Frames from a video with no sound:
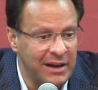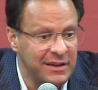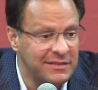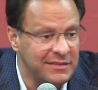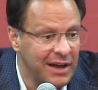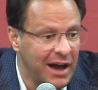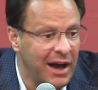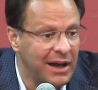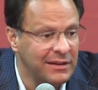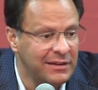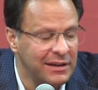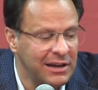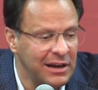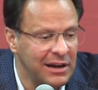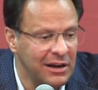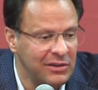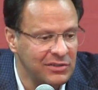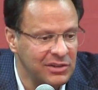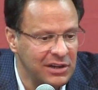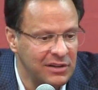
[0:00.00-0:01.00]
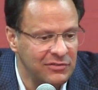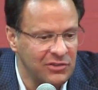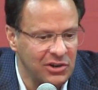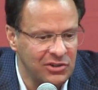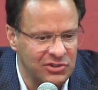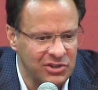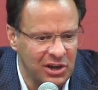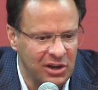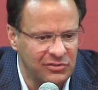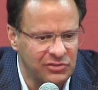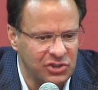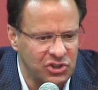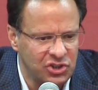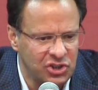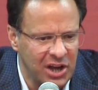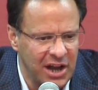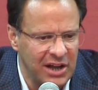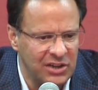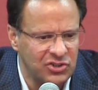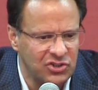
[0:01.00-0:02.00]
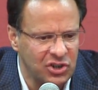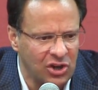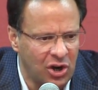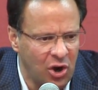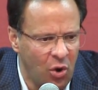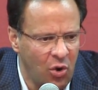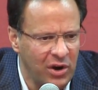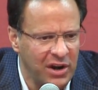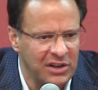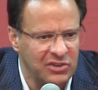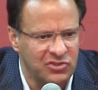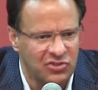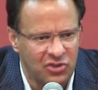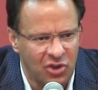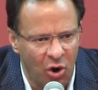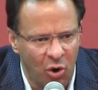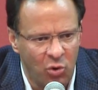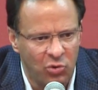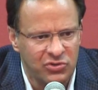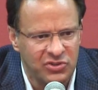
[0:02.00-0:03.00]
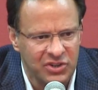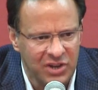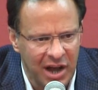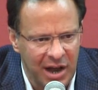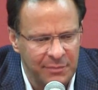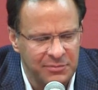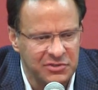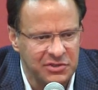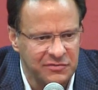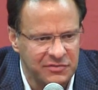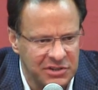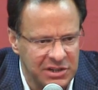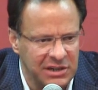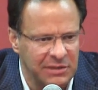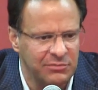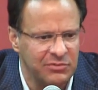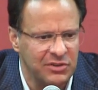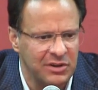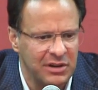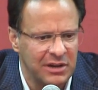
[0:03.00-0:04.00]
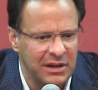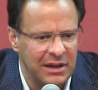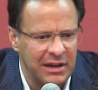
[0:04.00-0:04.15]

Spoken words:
design to give ourselves a chance to go against those types of teams.